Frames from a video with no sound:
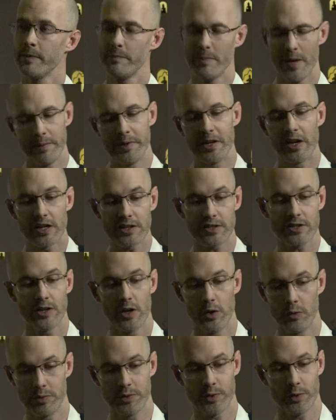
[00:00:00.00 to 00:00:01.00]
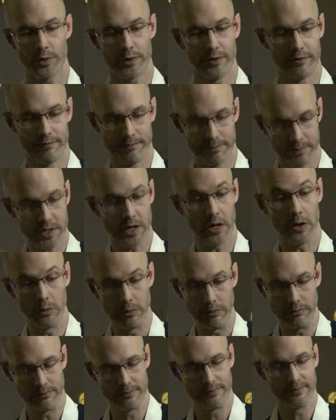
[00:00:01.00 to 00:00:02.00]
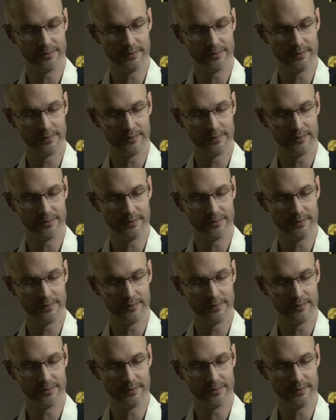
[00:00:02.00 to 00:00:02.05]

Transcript: Maybe not so sort of so